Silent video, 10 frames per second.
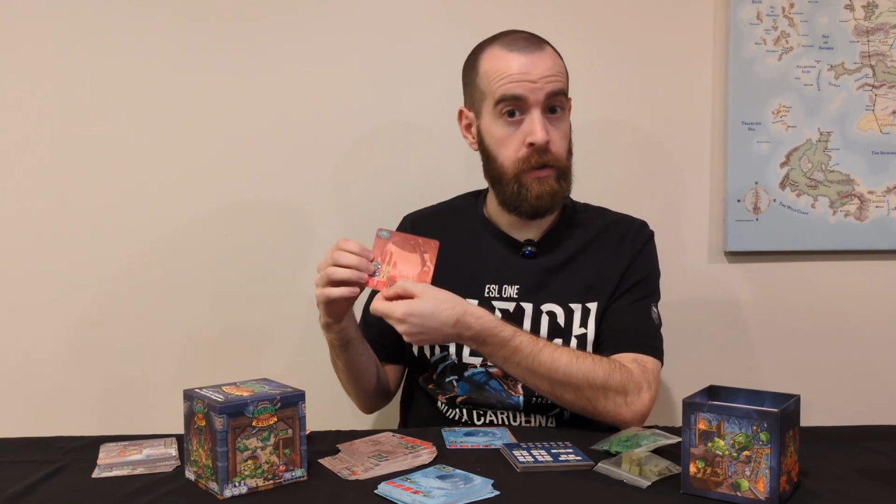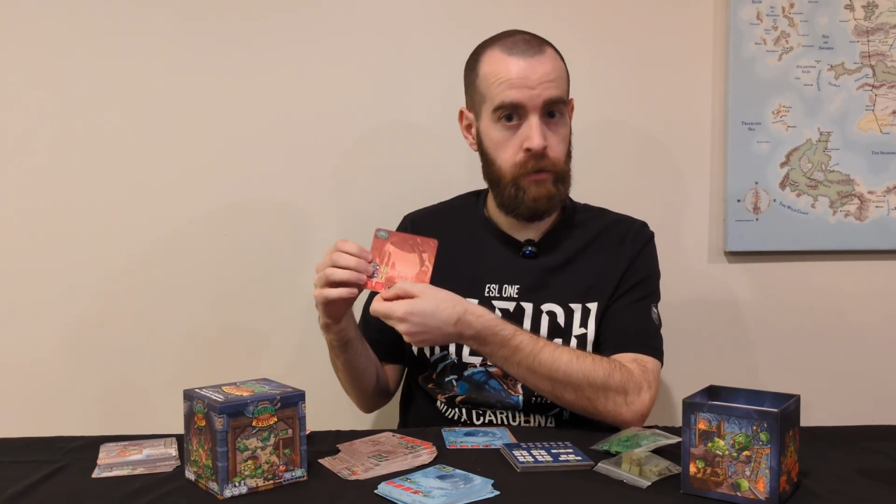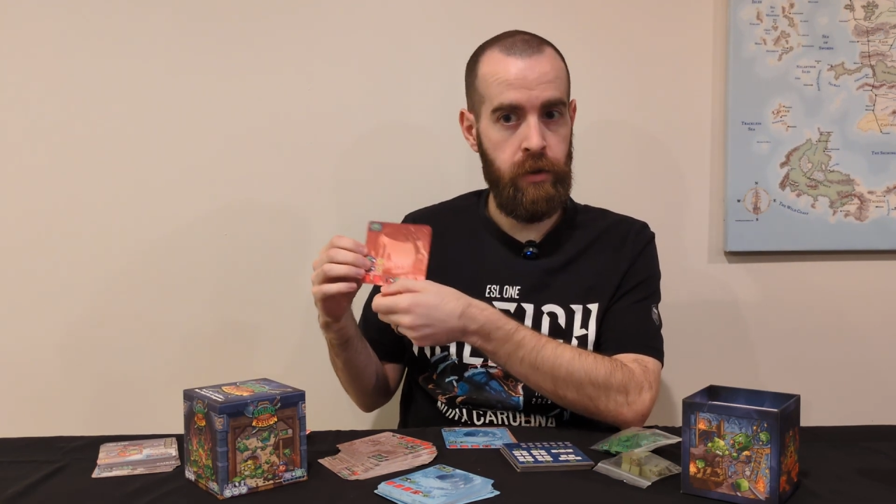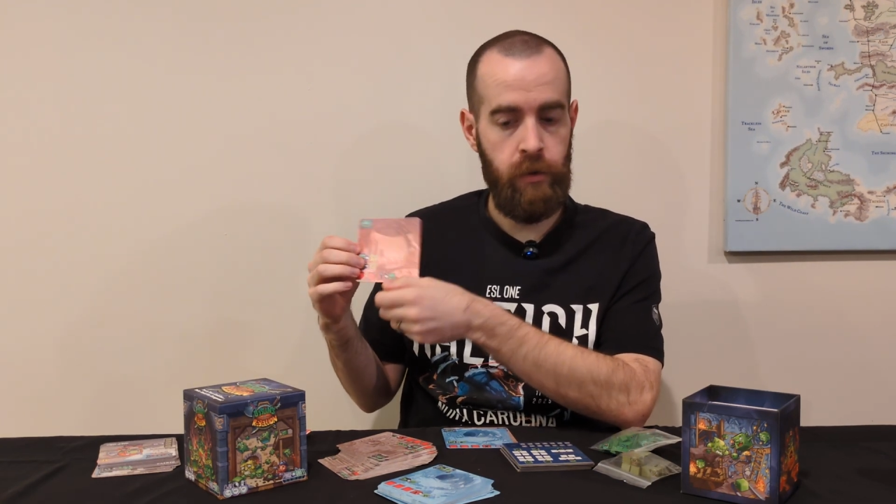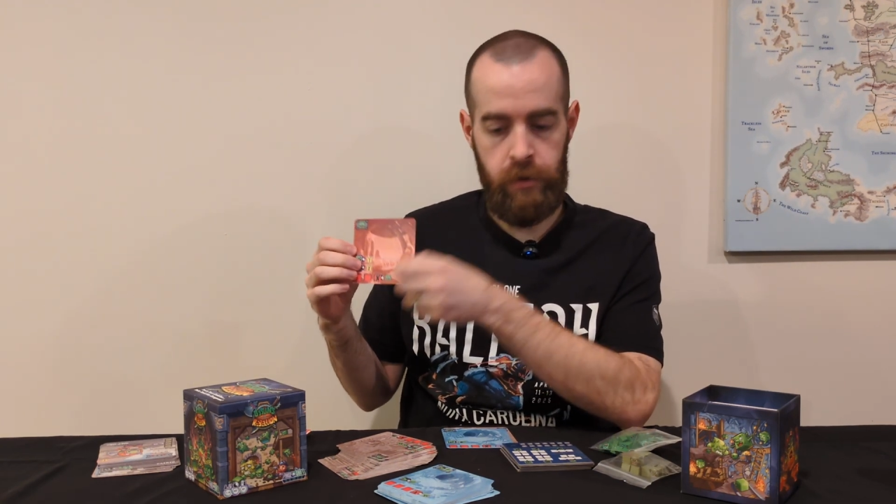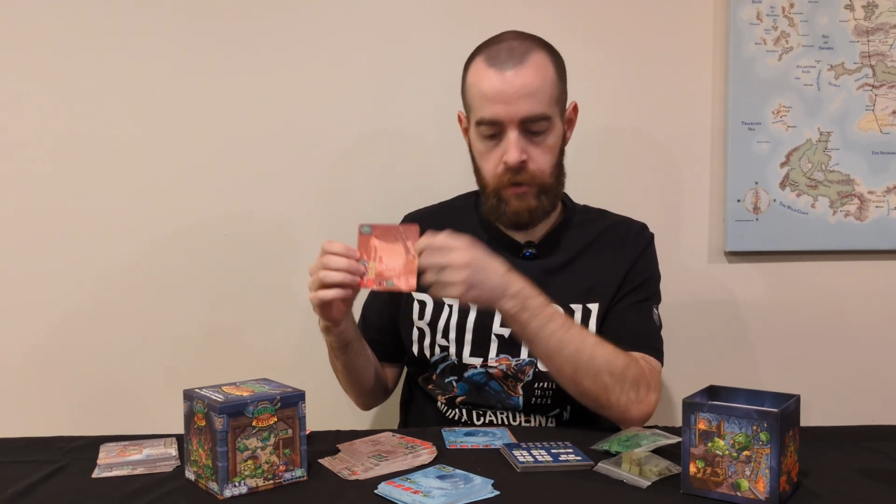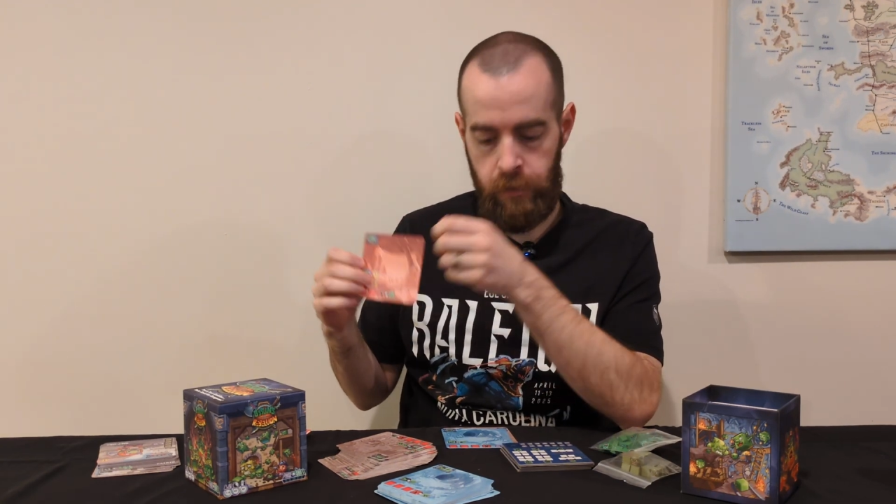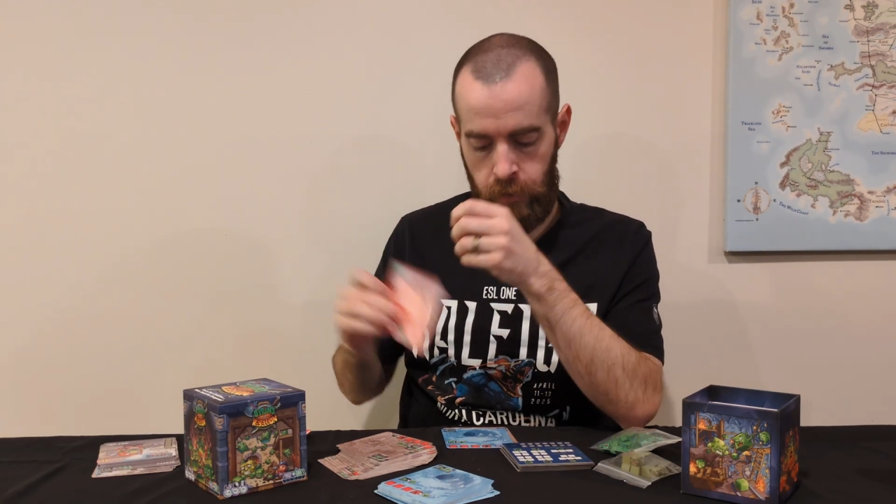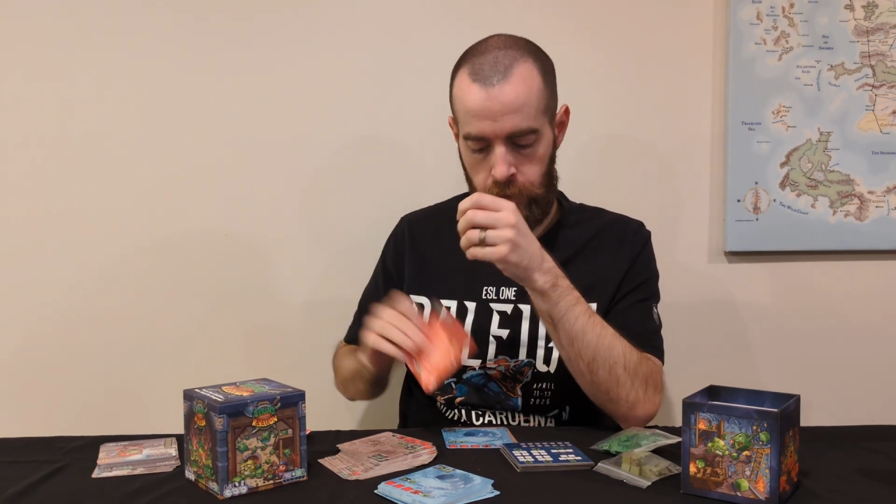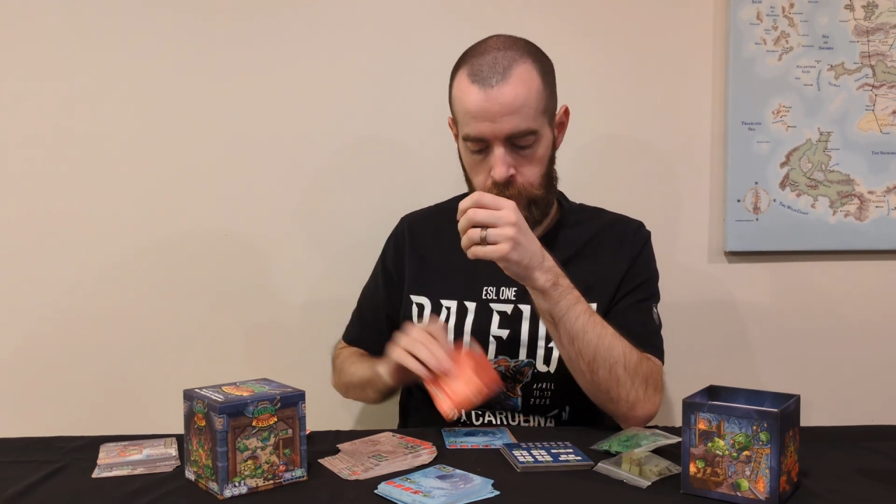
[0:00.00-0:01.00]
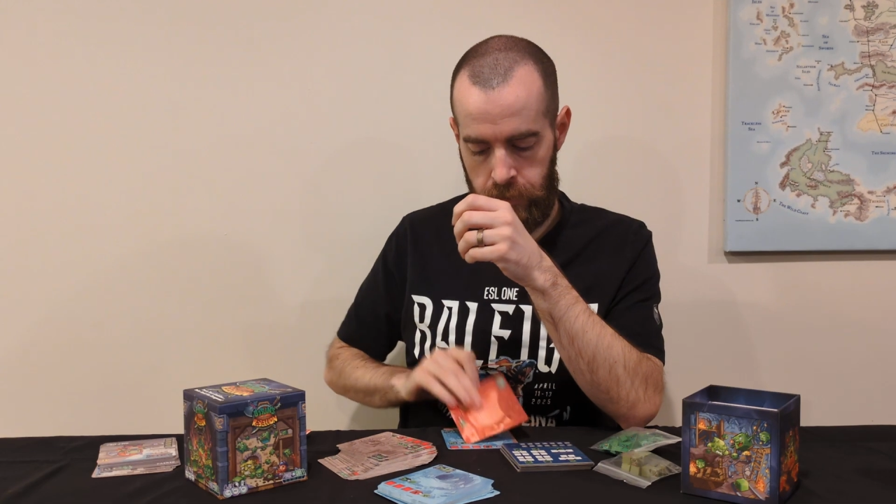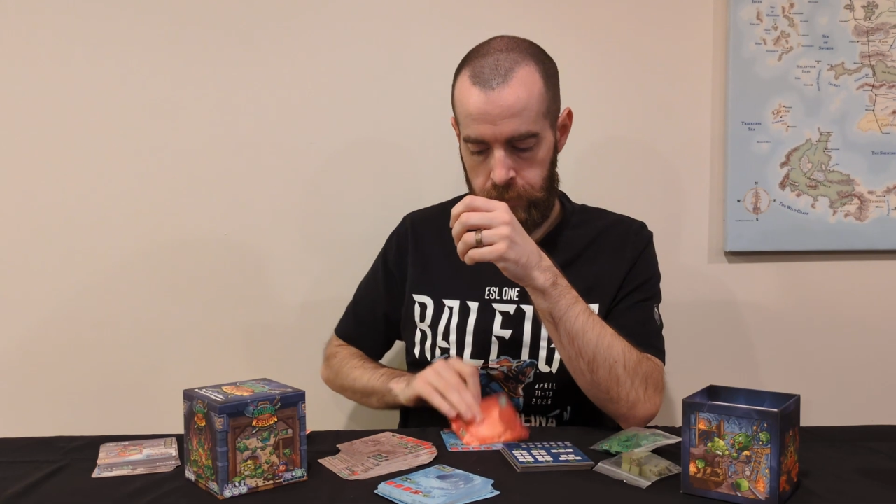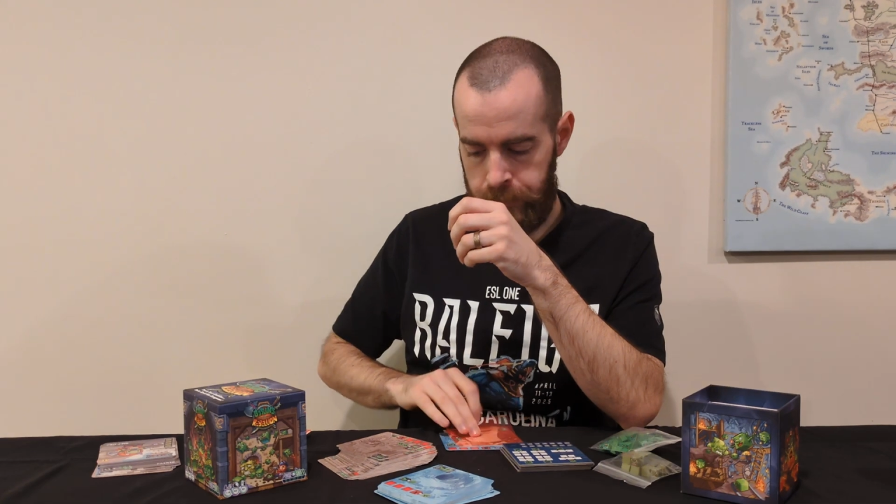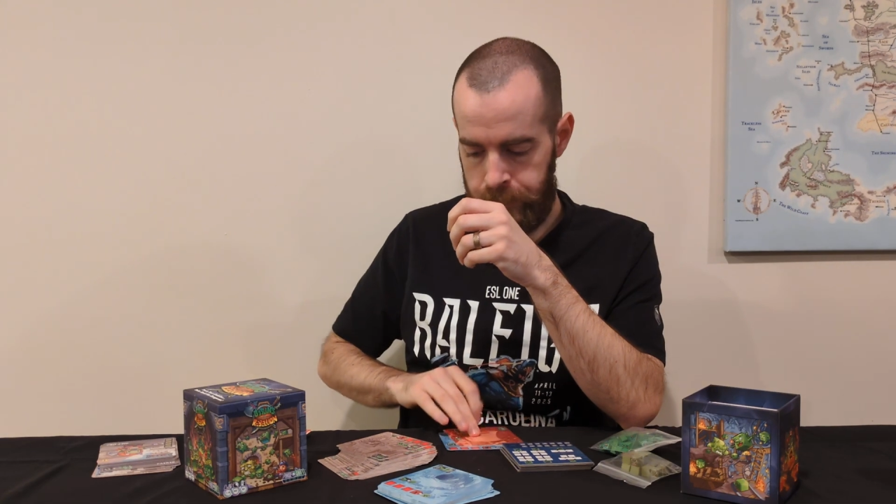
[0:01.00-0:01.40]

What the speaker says: of resources for goals.